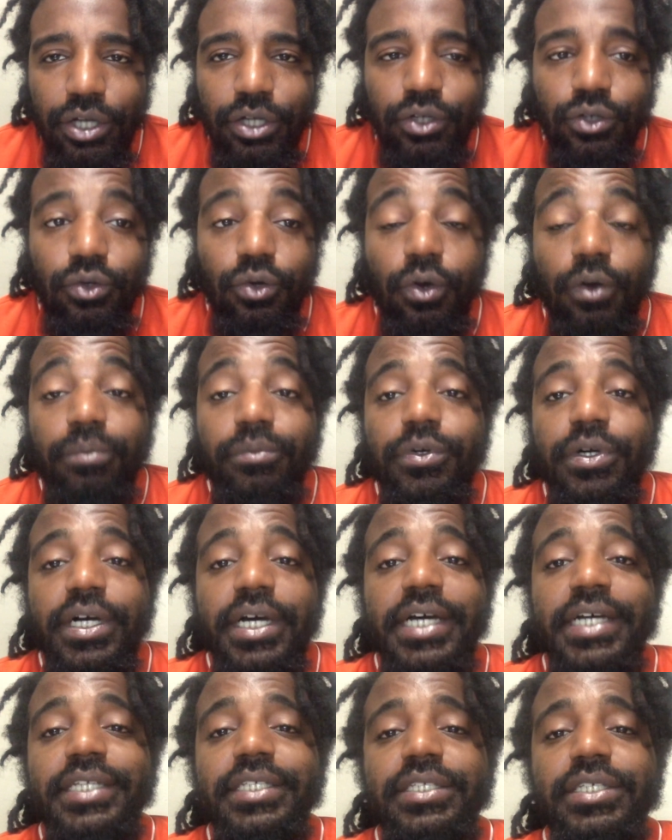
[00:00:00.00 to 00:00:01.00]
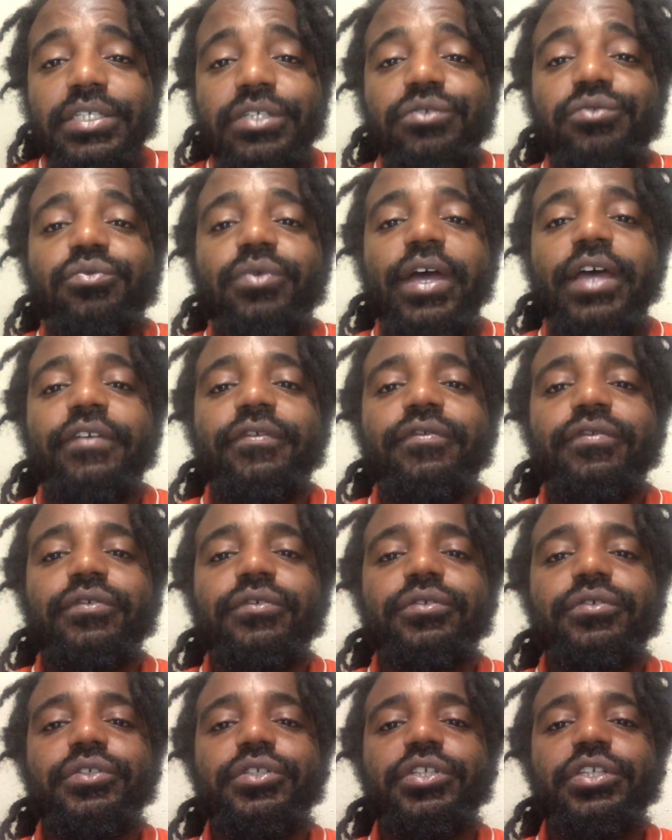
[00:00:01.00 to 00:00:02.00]
Normal hunting
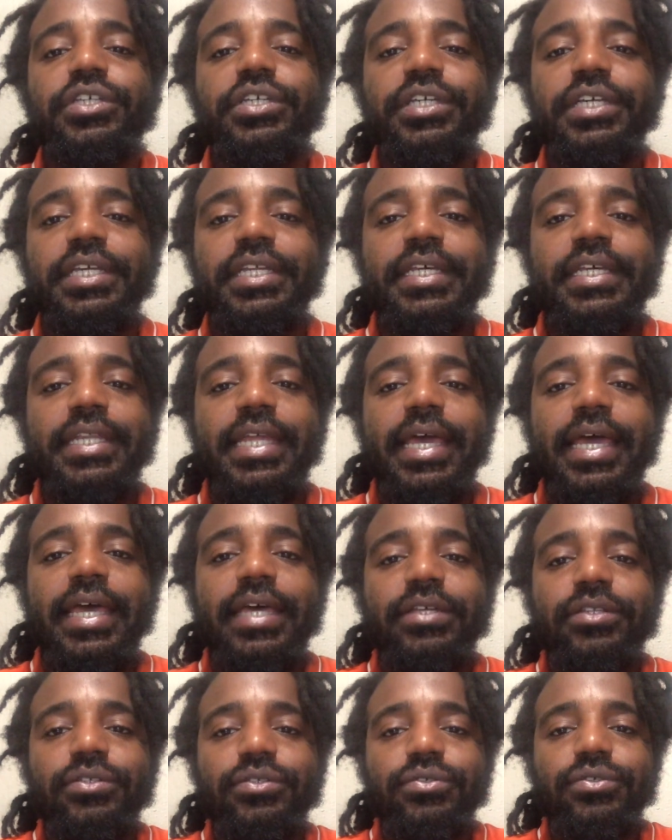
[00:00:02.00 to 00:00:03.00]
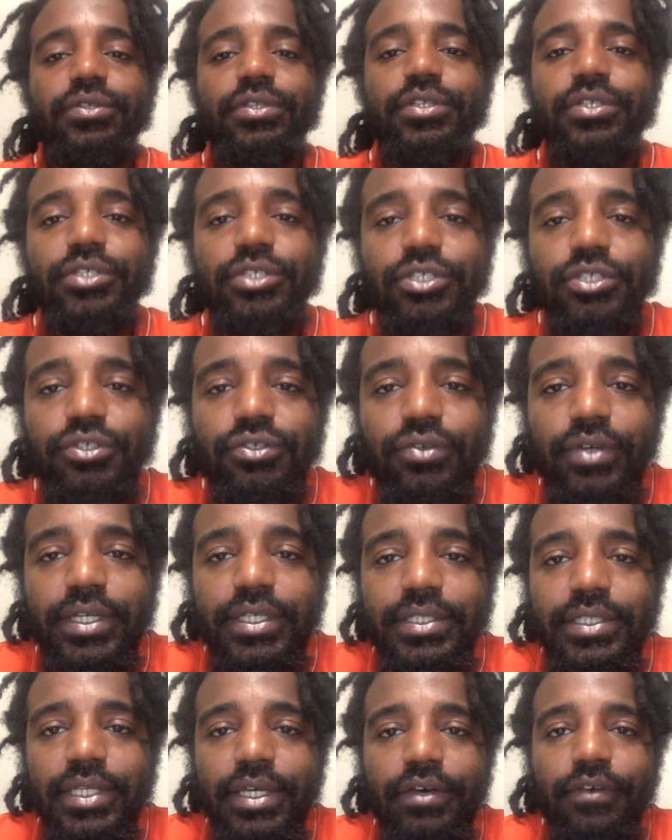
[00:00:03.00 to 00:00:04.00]
rifles couldn't handle the
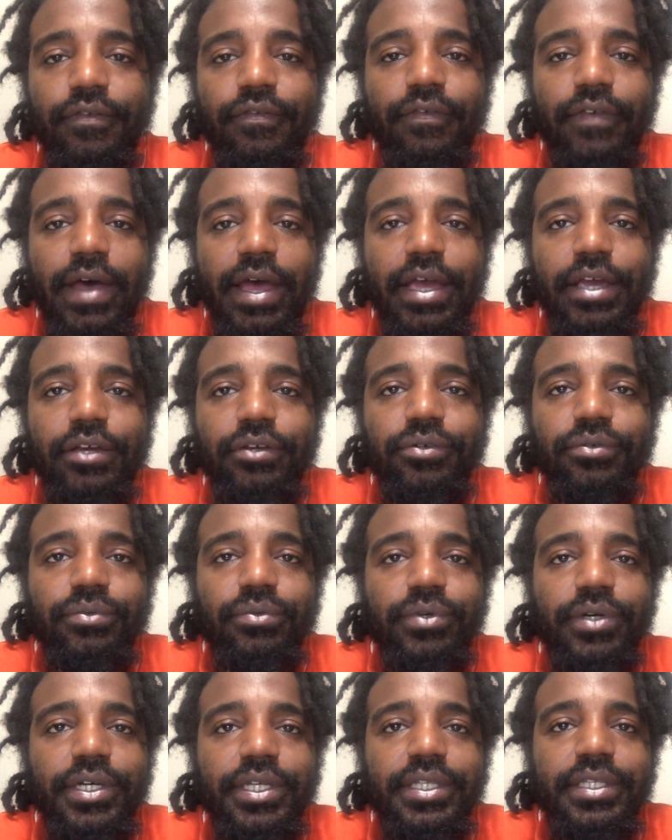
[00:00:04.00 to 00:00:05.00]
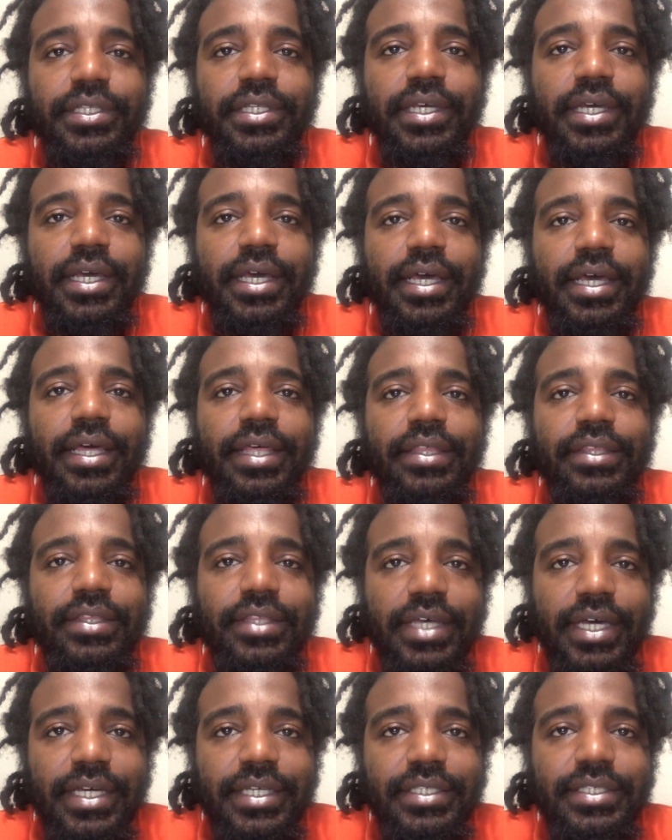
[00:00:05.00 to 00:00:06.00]
stress of firing one.
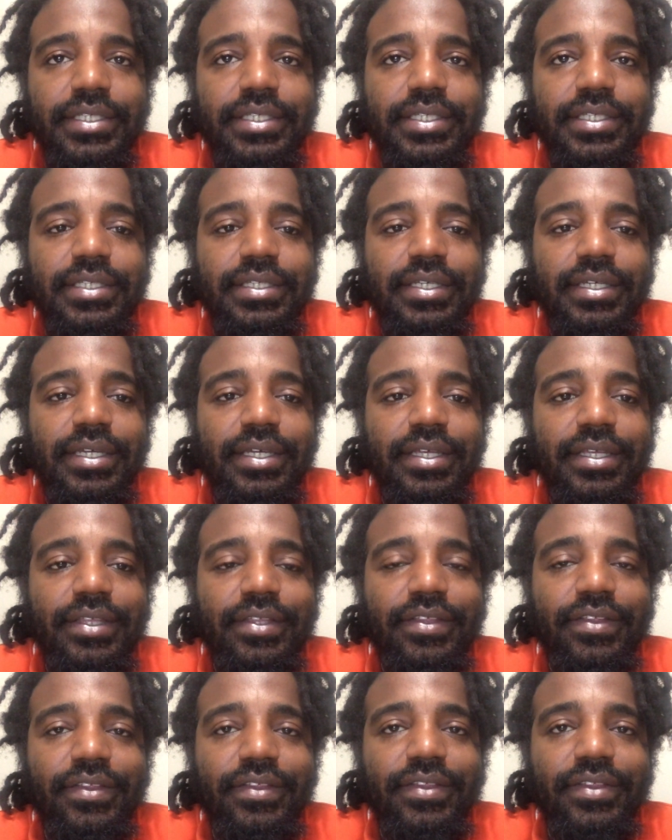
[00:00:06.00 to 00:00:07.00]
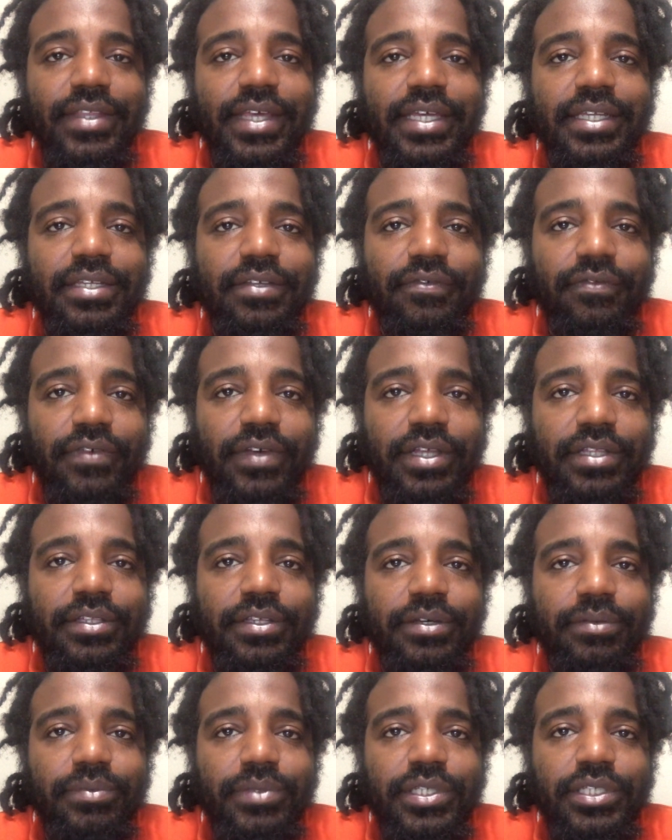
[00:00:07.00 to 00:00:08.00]
Thus, they
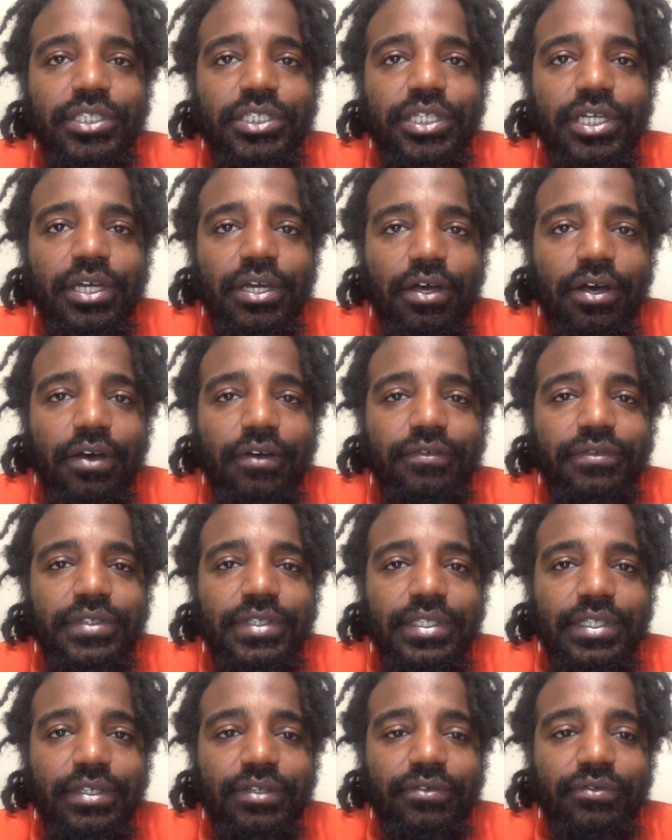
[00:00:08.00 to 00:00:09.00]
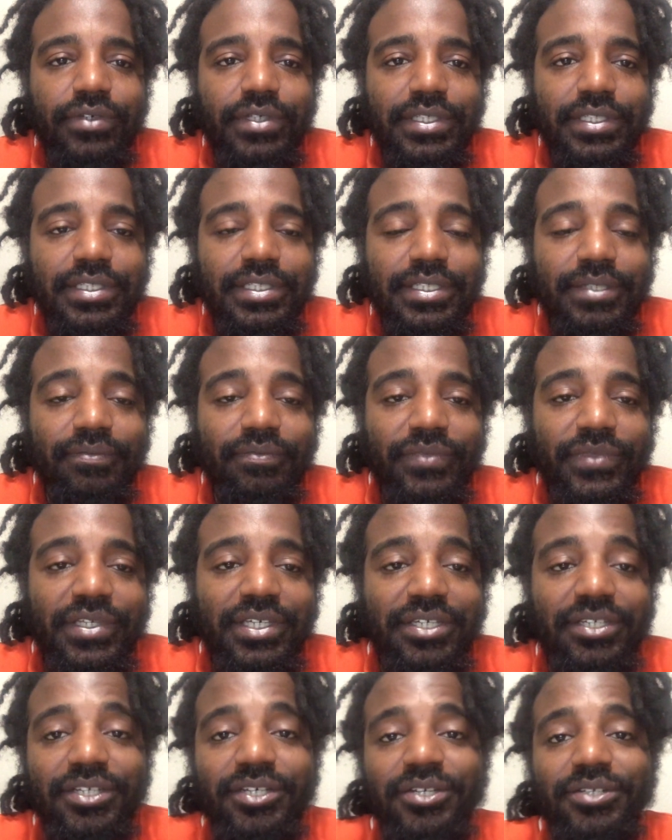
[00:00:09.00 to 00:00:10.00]
developed the Chekhov series,
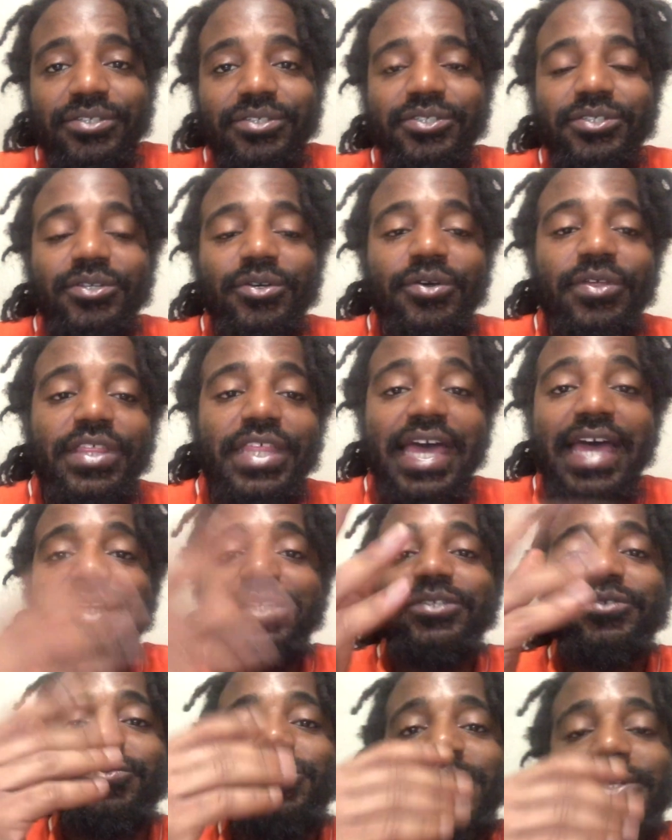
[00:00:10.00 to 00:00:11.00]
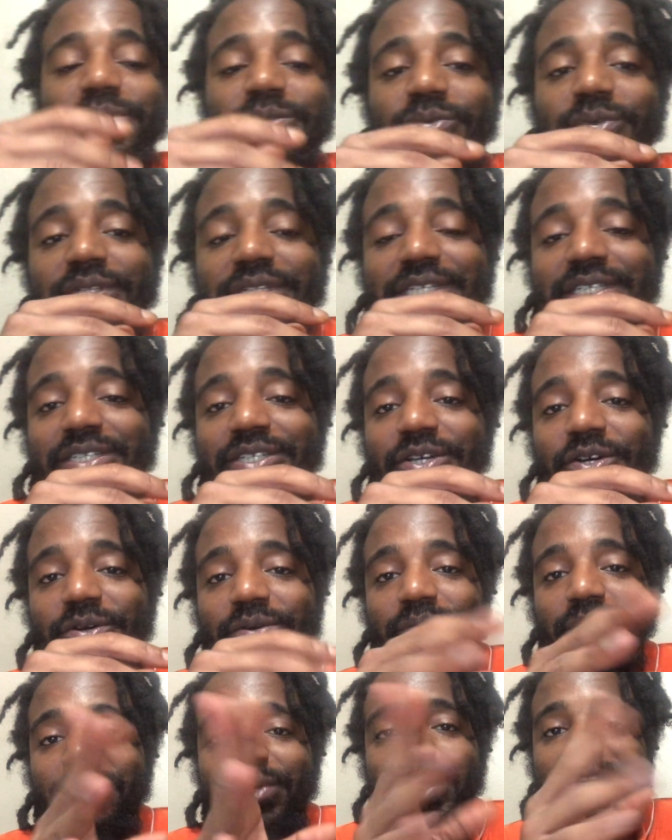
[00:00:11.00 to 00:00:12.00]
you know. So that's really, really
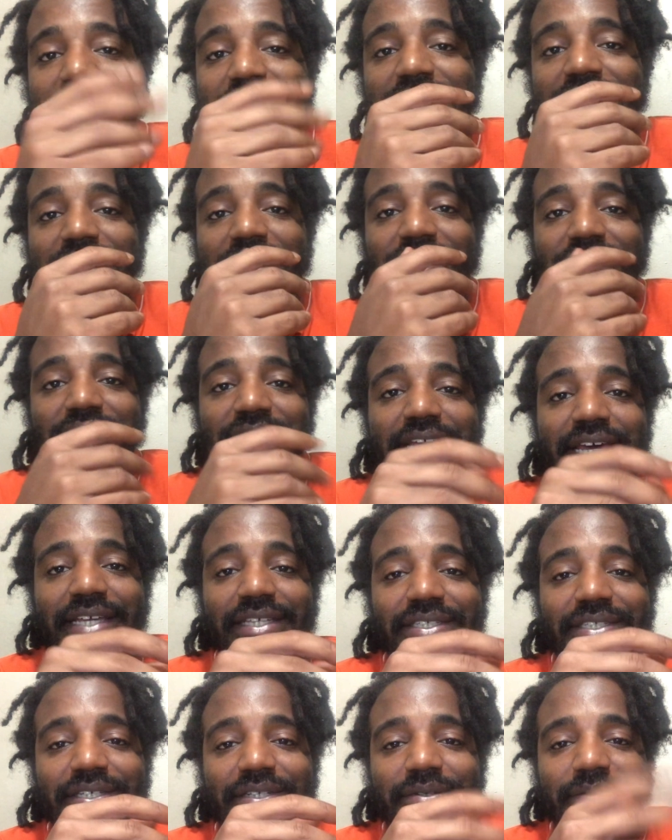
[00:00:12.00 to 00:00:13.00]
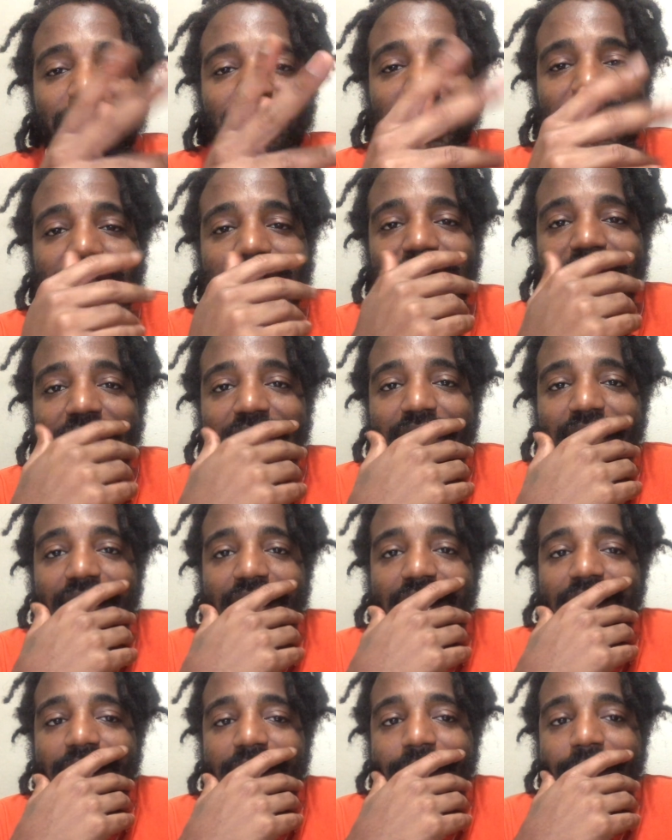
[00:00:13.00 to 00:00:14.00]
dope. Breaking down that's going to be
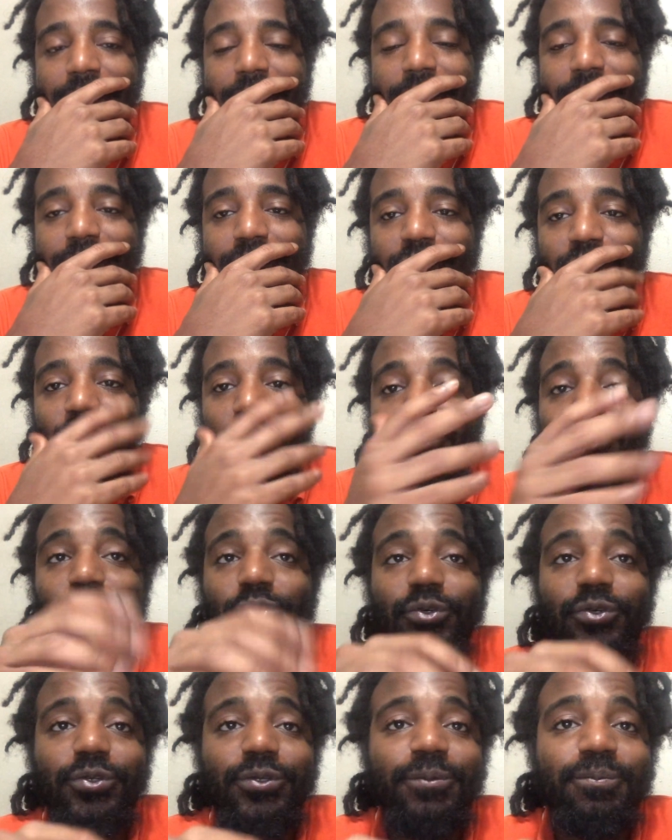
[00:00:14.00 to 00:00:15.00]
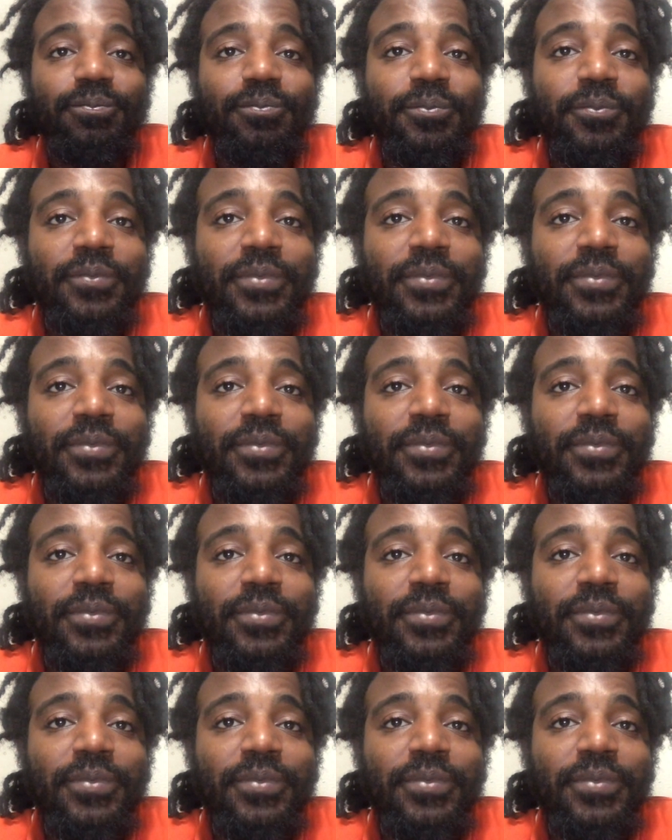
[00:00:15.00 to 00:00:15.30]
cool.